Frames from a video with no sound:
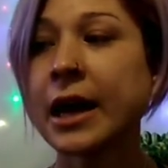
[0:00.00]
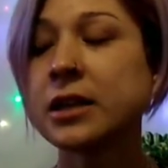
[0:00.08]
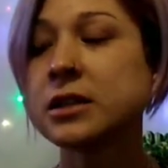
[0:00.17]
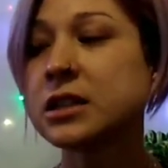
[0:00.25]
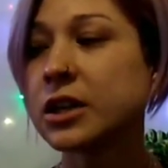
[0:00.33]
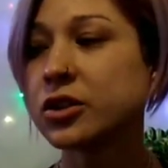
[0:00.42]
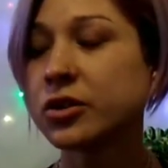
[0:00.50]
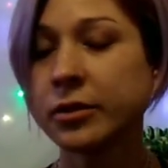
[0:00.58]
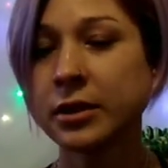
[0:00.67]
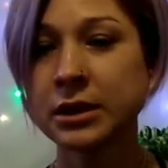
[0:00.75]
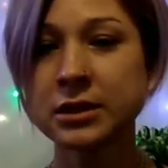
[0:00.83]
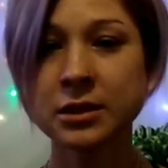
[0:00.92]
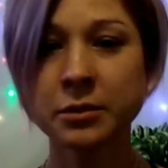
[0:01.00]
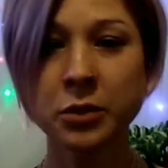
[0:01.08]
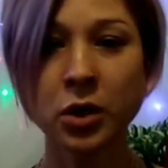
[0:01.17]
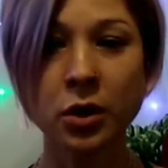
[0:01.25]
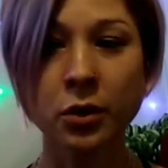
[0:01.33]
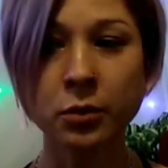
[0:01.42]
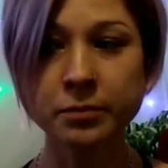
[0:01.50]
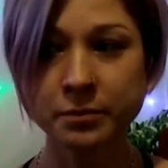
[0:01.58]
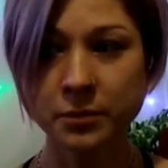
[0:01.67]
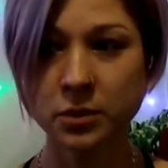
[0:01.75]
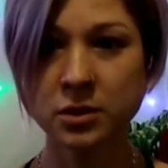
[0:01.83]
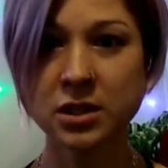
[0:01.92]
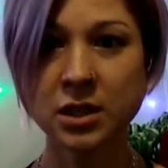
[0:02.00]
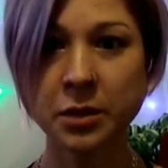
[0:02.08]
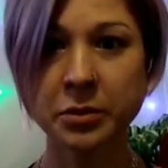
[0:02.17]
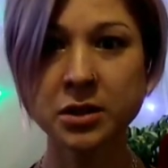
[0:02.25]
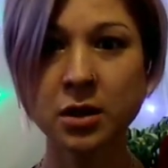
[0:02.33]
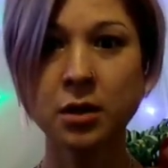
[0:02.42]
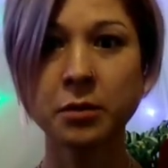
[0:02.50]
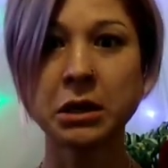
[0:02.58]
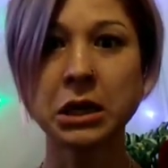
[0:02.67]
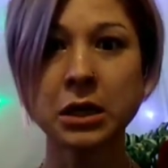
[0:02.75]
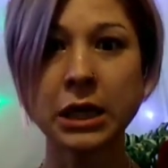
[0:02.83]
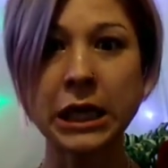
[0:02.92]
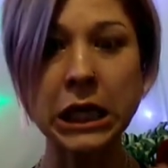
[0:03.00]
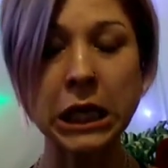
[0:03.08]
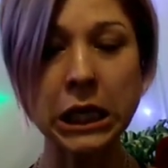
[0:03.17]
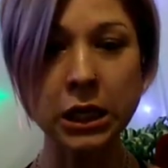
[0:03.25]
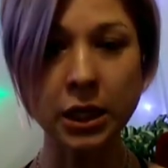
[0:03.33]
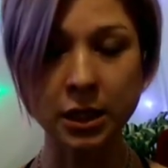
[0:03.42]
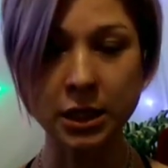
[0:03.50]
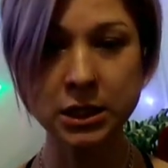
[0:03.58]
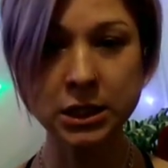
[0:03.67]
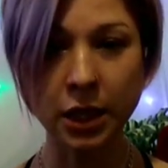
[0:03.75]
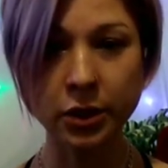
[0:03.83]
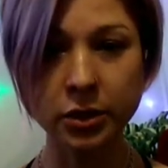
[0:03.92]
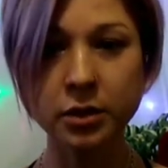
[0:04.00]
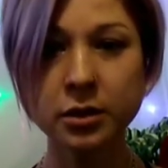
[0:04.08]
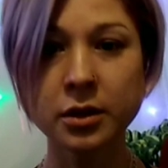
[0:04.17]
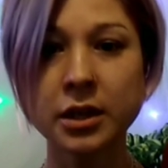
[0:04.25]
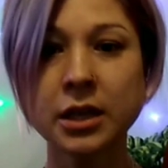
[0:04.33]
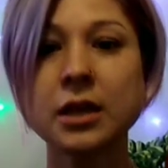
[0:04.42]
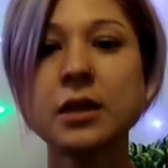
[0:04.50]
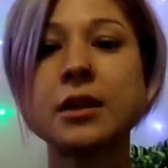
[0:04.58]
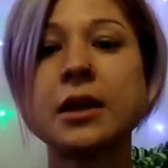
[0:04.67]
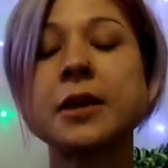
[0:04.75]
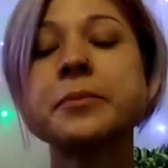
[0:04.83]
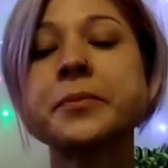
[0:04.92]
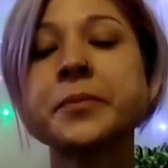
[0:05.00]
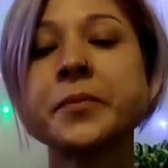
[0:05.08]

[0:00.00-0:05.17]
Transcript: and start doing some, subatomic like healing, like cellular healing.